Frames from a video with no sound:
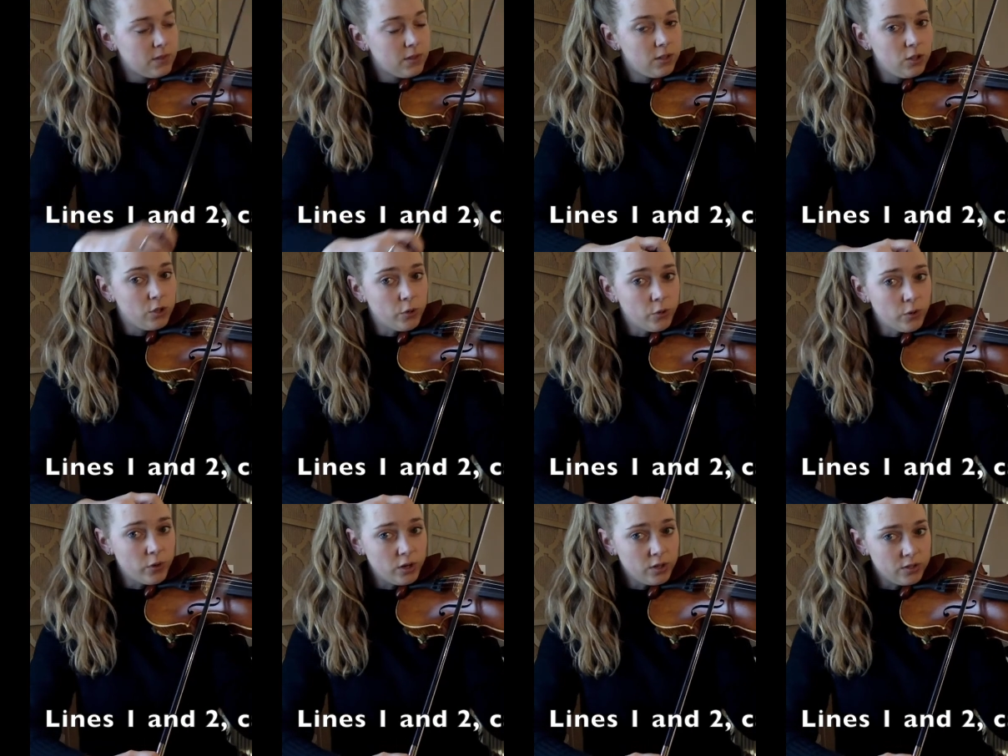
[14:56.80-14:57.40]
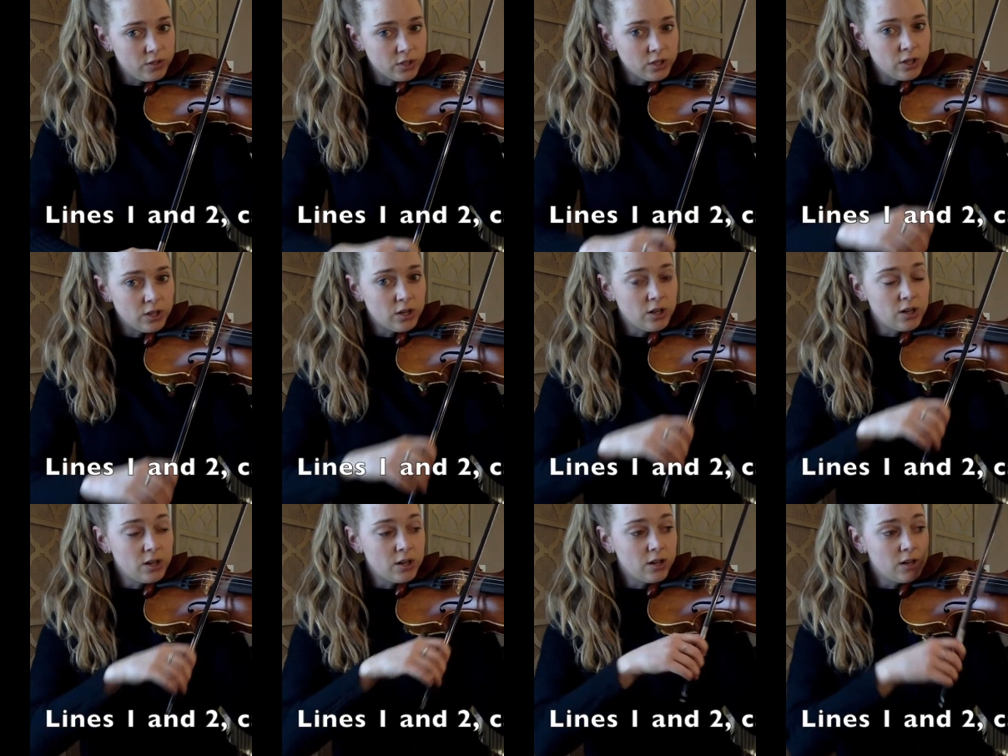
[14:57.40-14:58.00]
Your
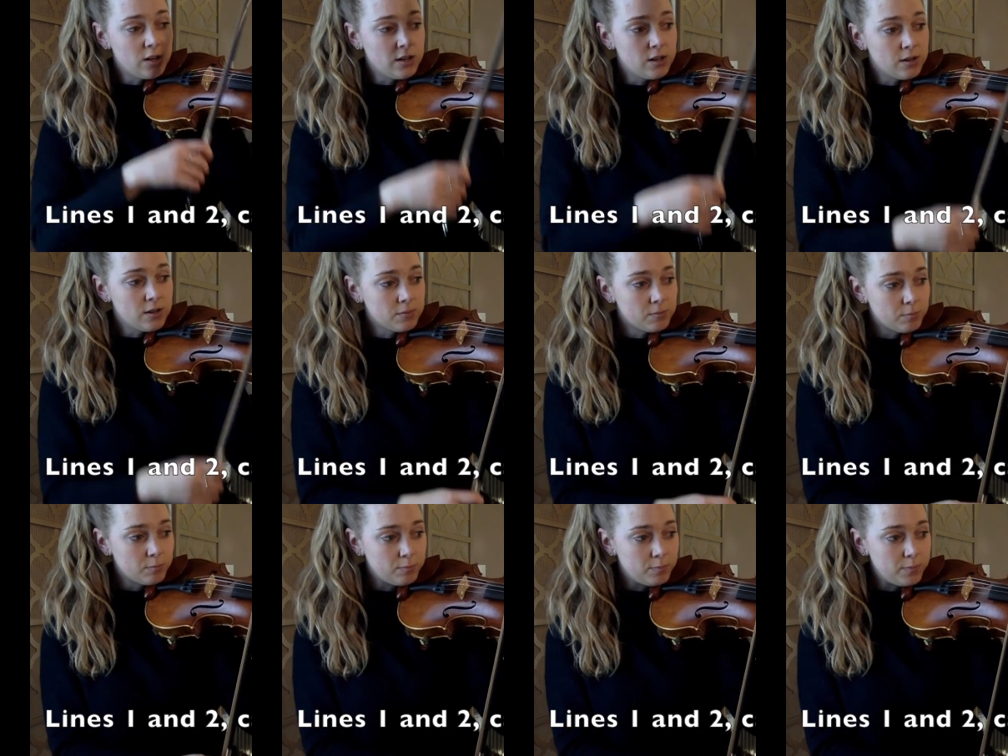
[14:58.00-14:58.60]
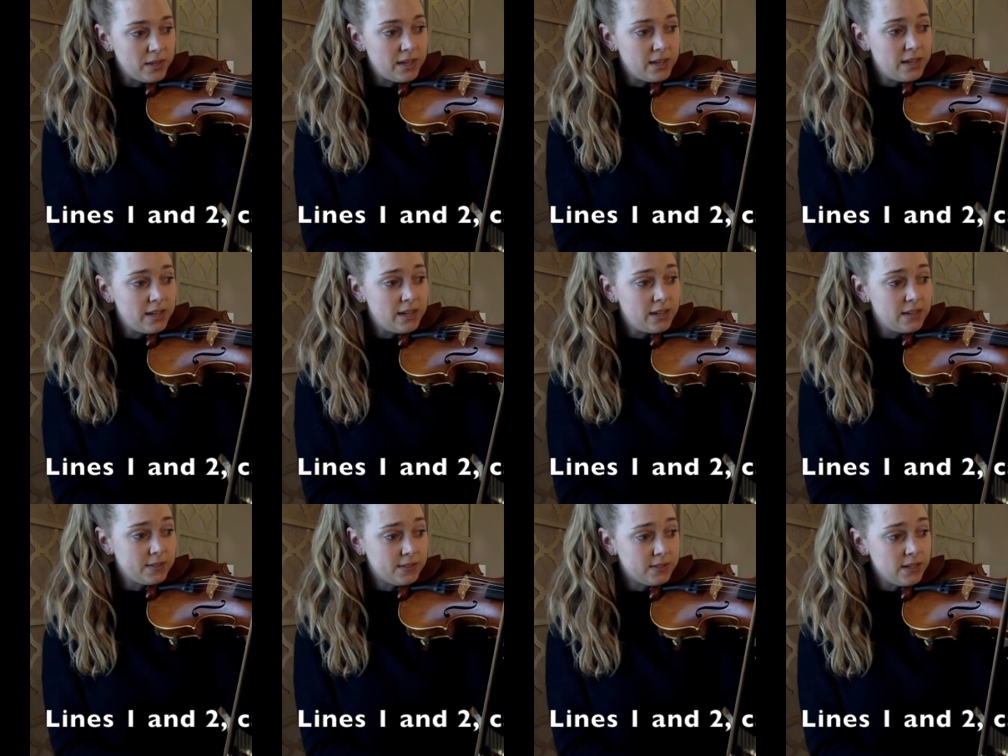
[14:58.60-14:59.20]
turn.
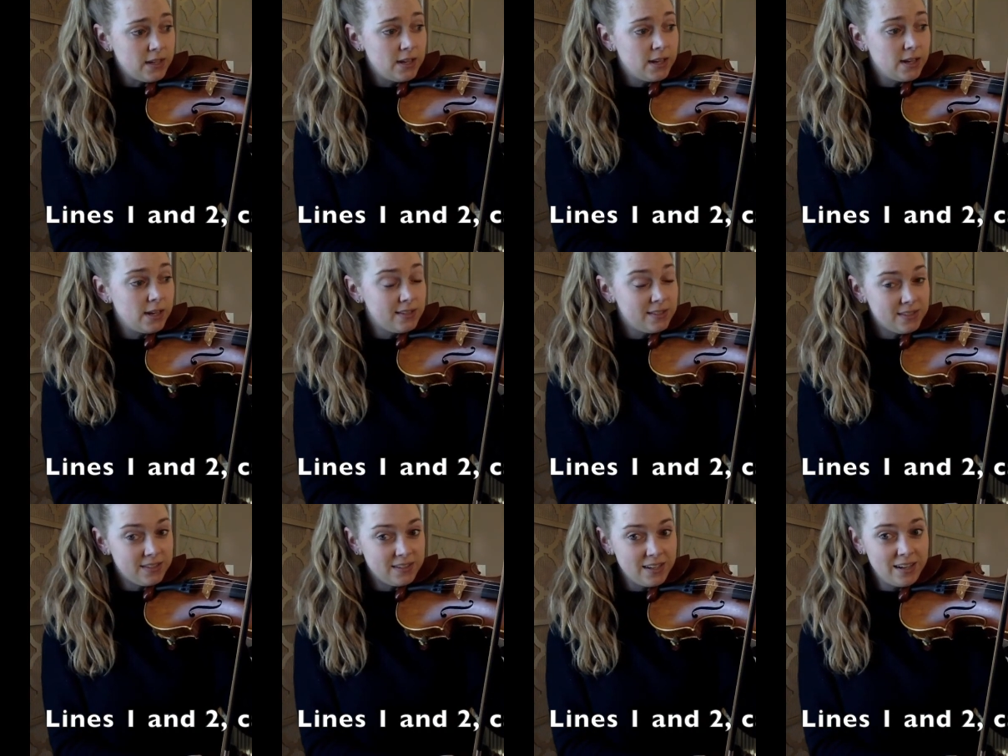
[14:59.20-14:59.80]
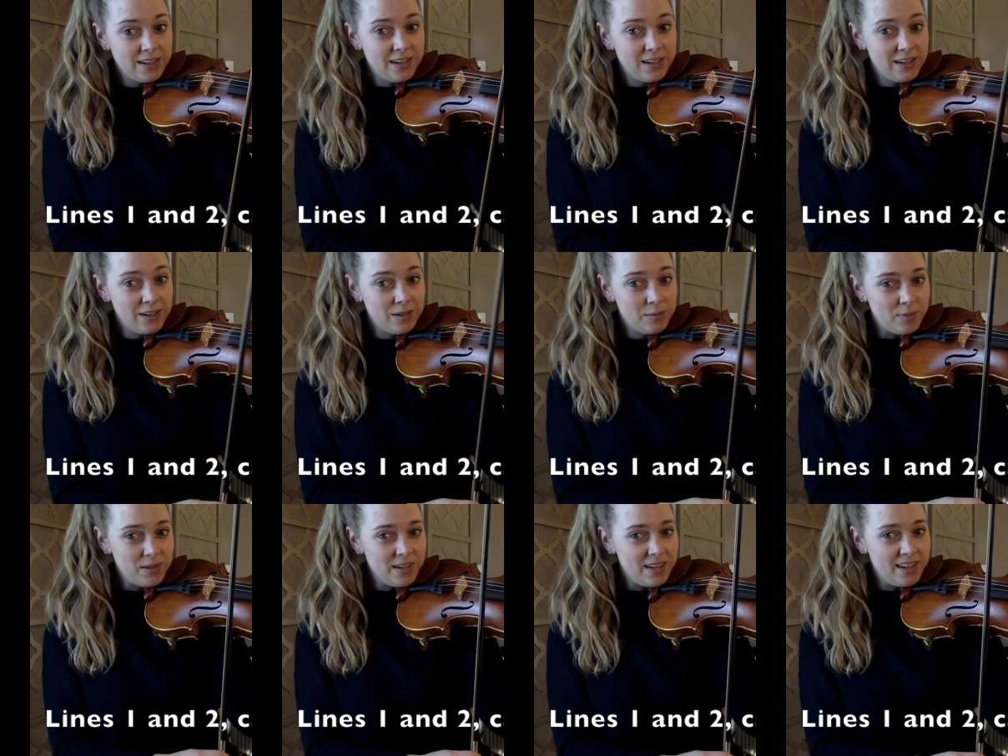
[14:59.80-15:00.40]
B, C, D,
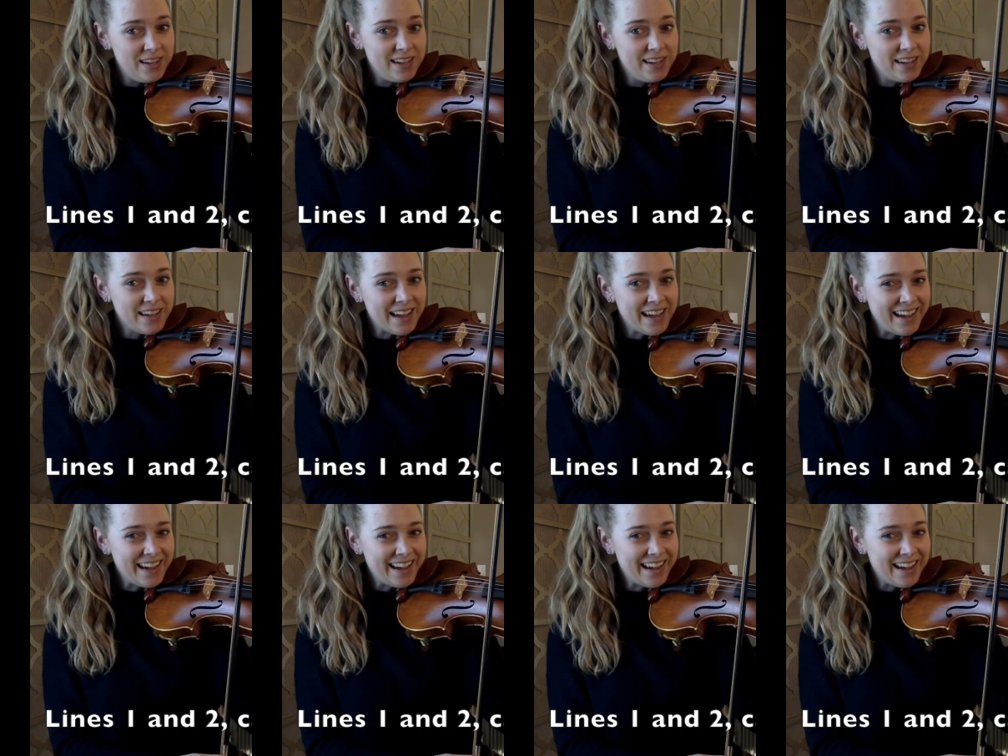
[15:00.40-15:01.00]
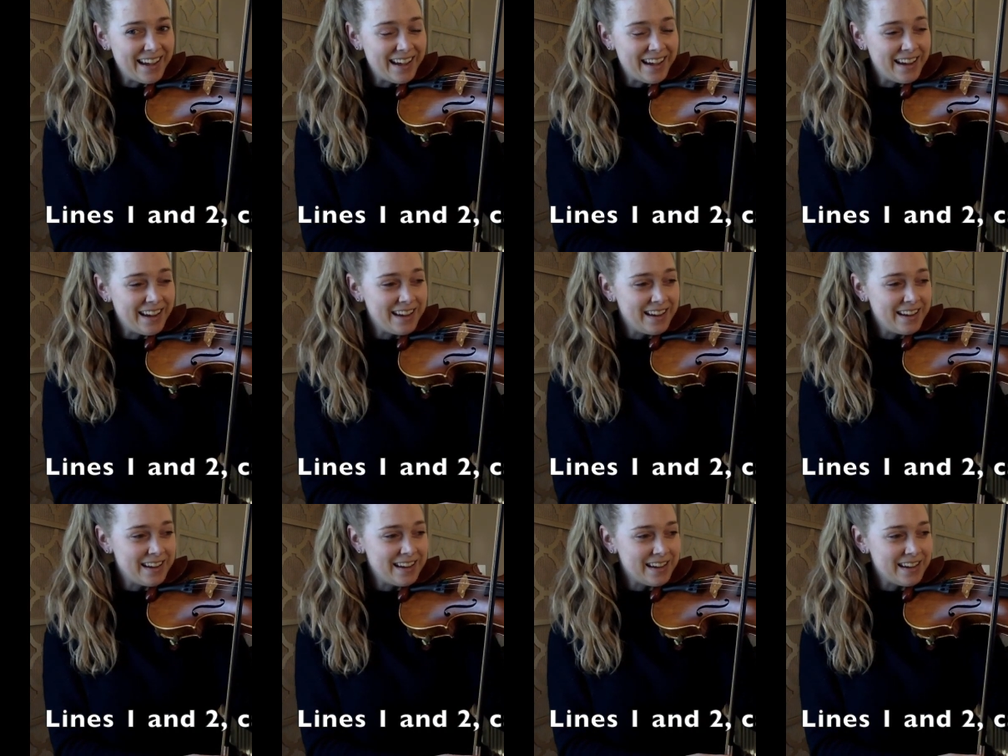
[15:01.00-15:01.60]
B,
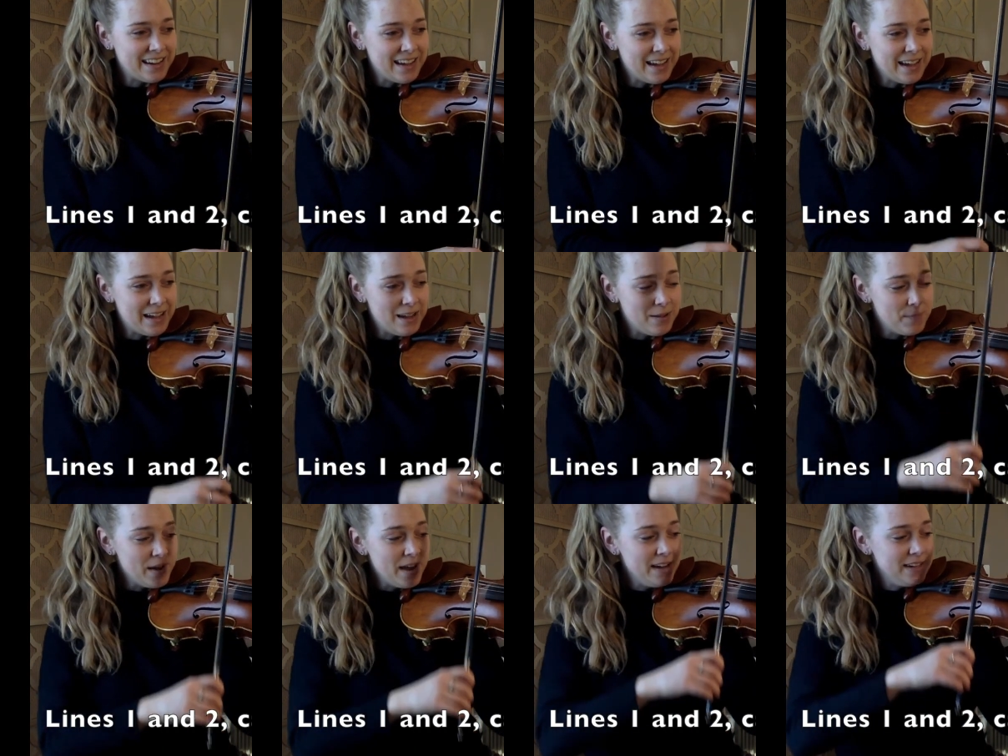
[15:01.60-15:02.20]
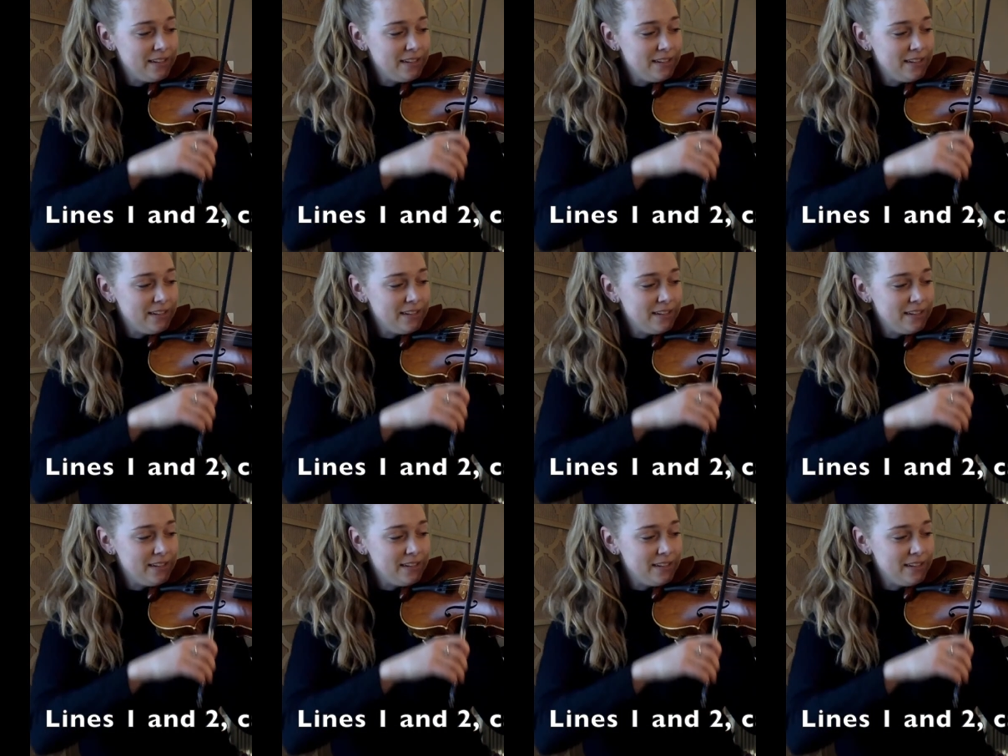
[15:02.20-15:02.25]
A, my